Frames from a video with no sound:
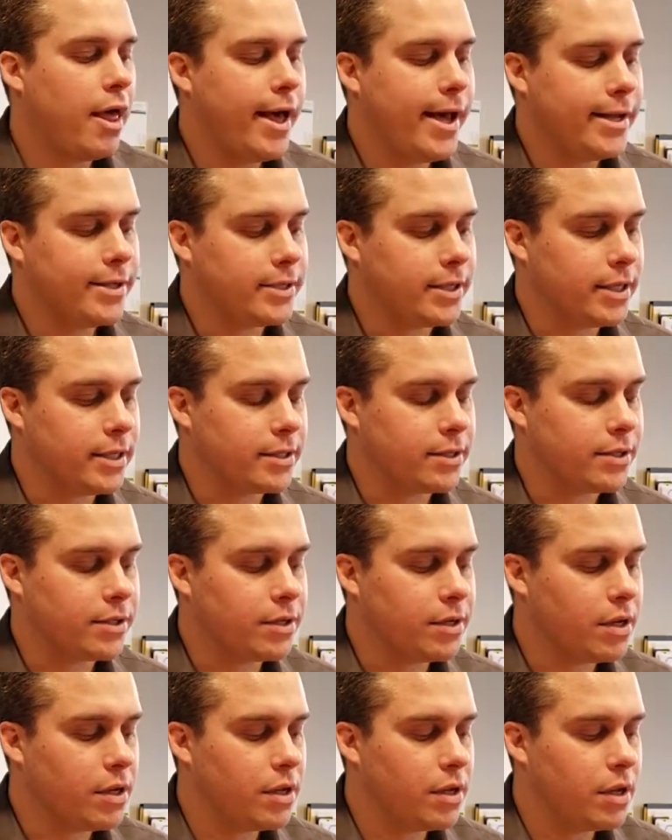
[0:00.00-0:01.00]
is
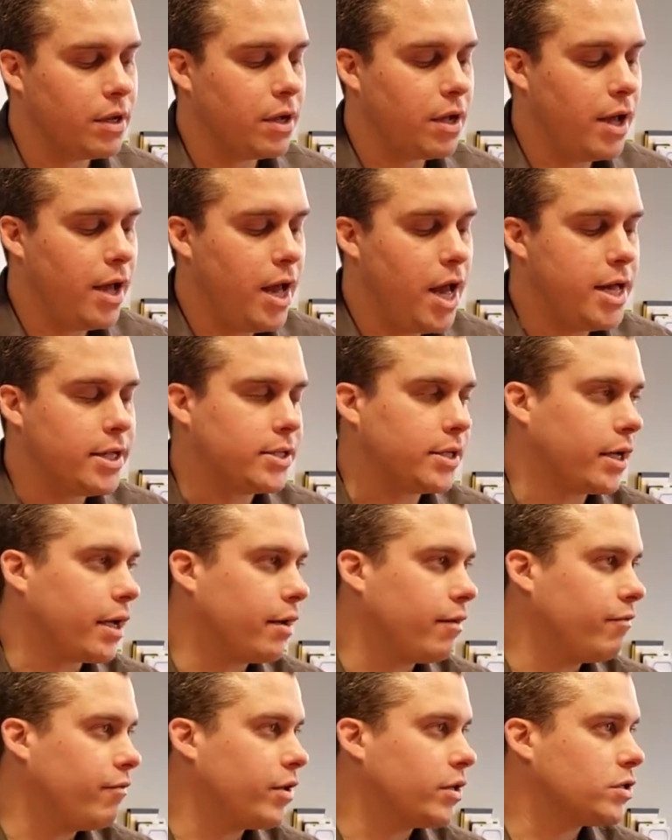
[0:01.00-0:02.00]
it's it's a
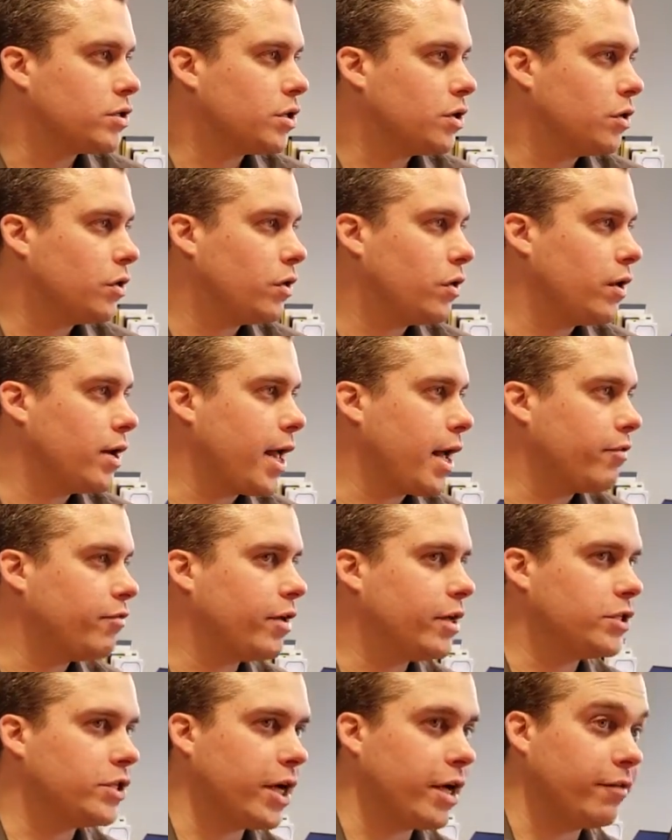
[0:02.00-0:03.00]
conventional or an
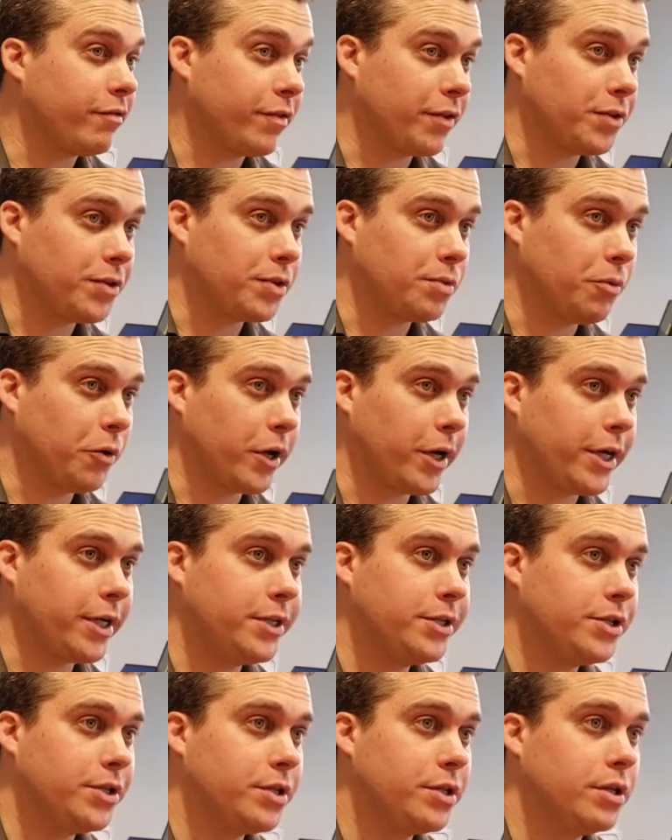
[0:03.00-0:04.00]
FHA first
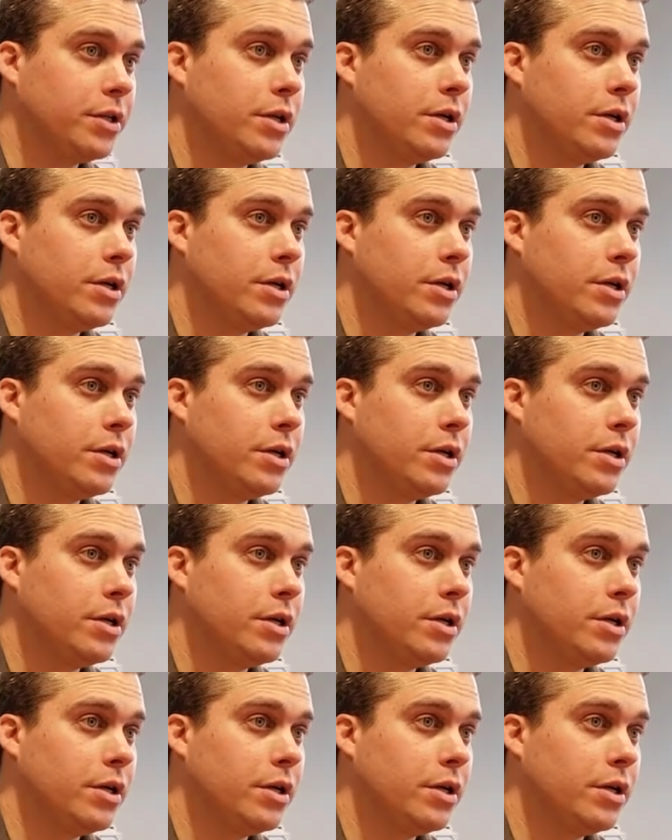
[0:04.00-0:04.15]
mortgage.